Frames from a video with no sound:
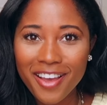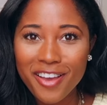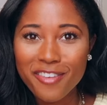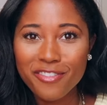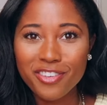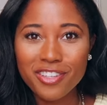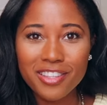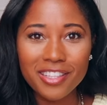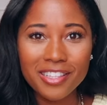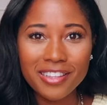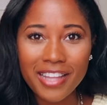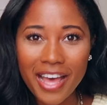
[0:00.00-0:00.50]

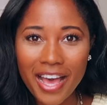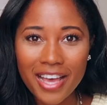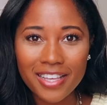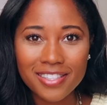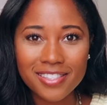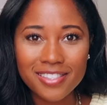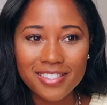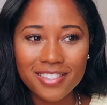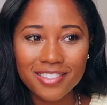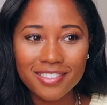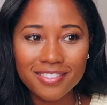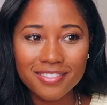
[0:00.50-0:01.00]
for the
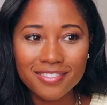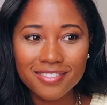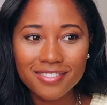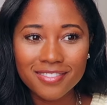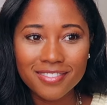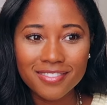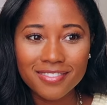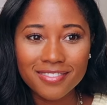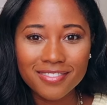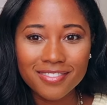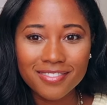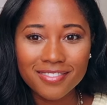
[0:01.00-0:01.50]
last
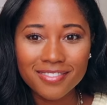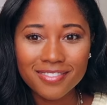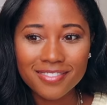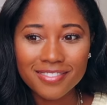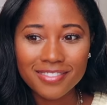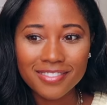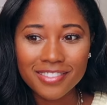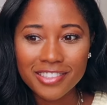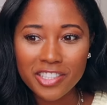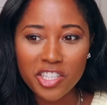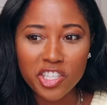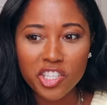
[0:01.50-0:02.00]

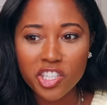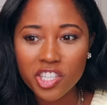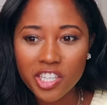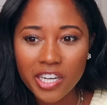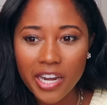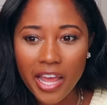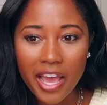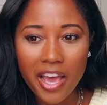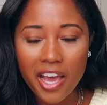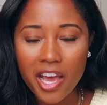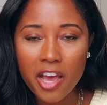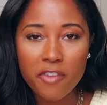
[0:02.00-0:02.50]
year
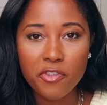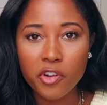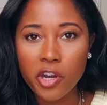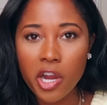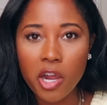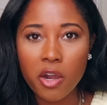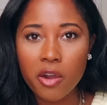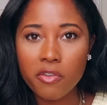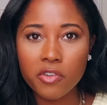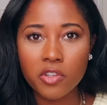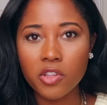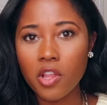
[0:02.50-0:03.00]
and a half or
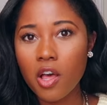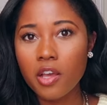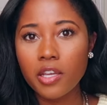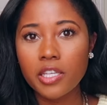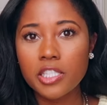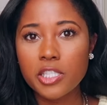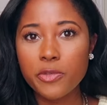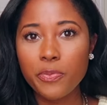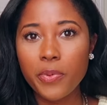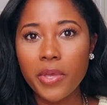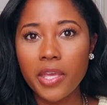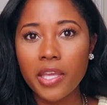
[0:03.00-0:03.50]
however long
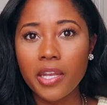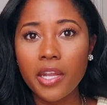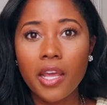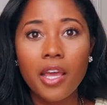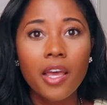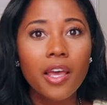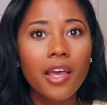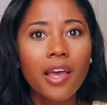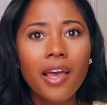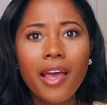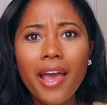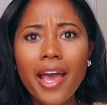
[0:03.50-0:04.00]
it's been
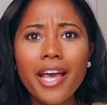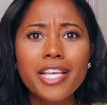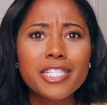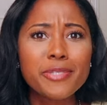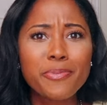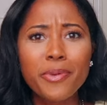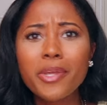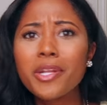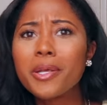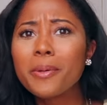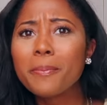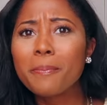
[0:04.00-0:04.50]

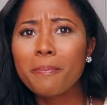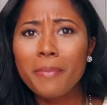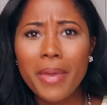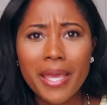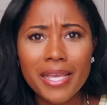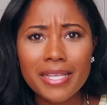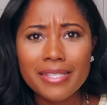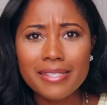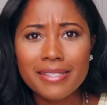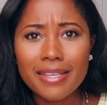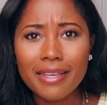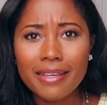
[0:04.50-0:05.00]
has been
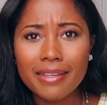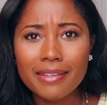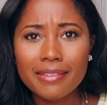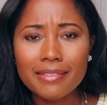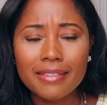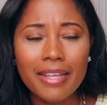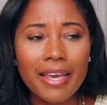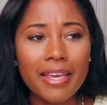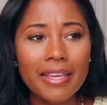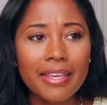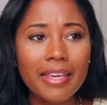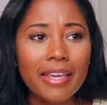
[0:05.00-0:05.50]

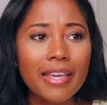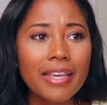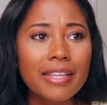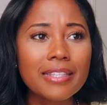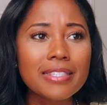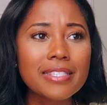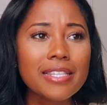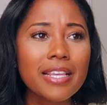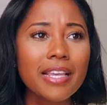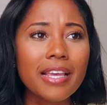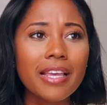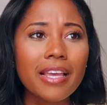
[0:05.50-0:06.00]
amazing. Like
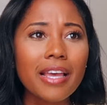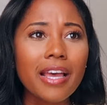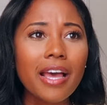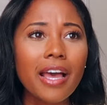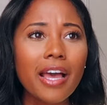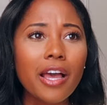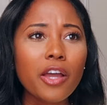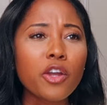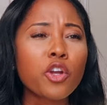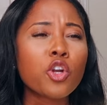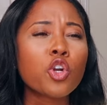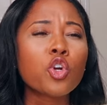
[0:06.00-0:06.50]
it's
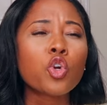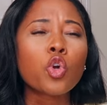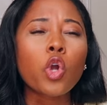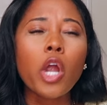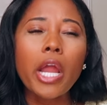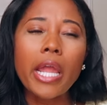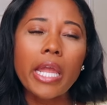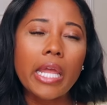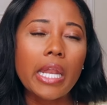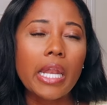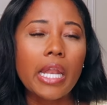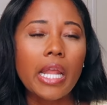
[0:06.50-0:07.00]

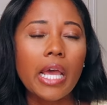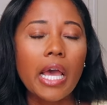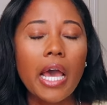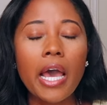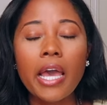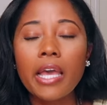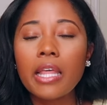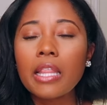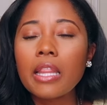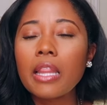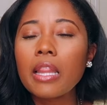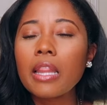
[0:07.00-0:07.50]
great.
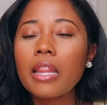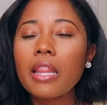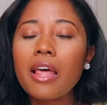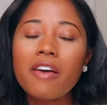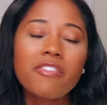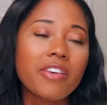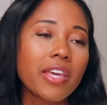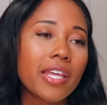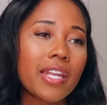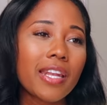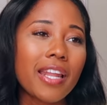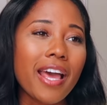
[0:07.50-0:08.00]
I
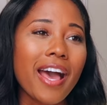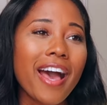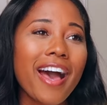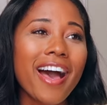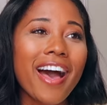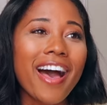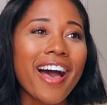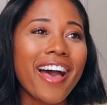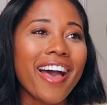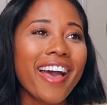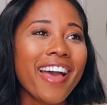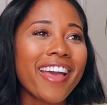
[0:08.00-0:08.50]
love it.
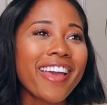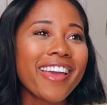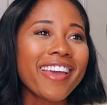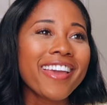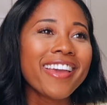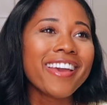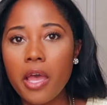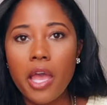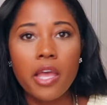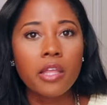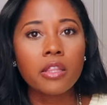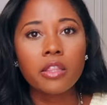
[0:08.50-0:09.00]

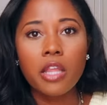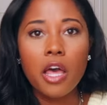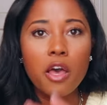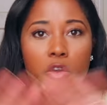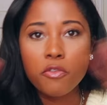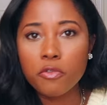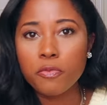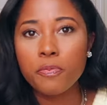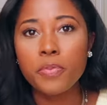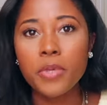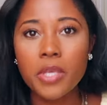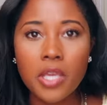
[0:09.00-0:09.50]
I
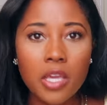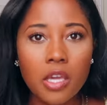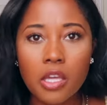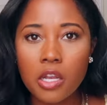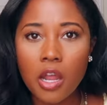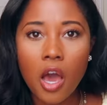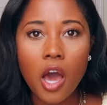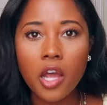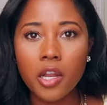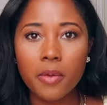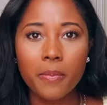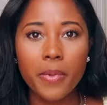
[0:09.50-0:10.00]
love being
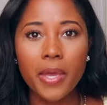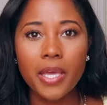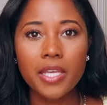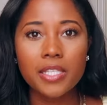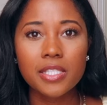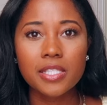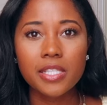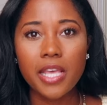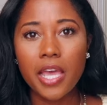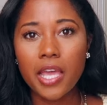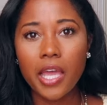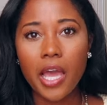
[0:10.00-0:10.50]

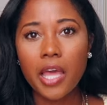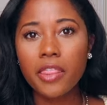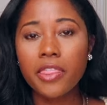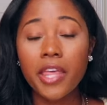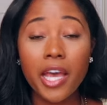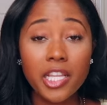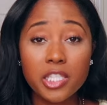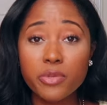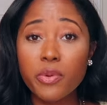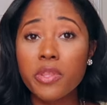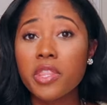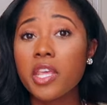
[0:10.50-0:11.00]
anonymous. Like
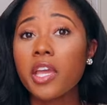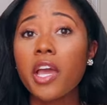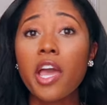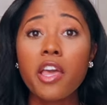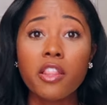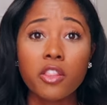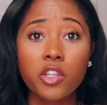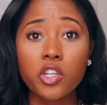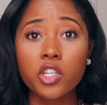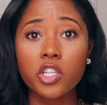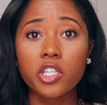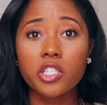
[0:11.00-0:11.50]
that's one thing
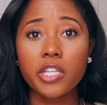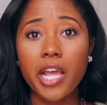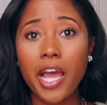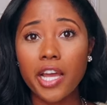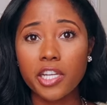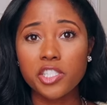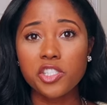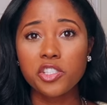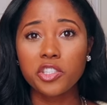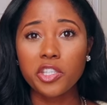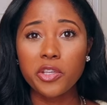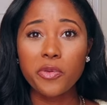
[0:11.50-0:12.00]
I learned
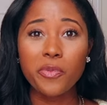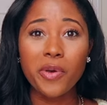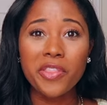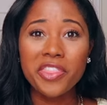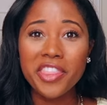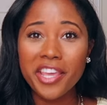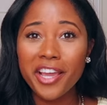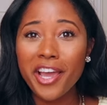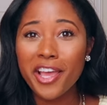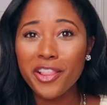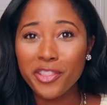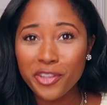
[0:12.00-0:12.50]
actually.
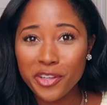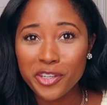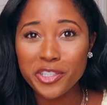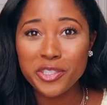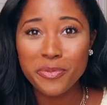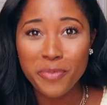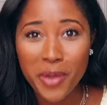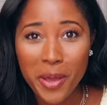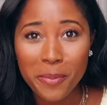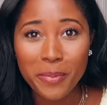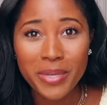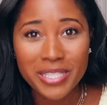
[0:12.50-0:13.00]
One thing I
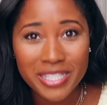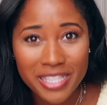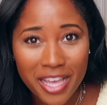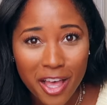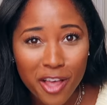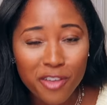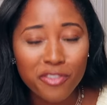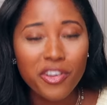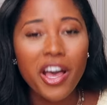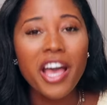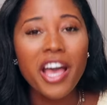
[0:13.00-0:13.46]
learned about myself,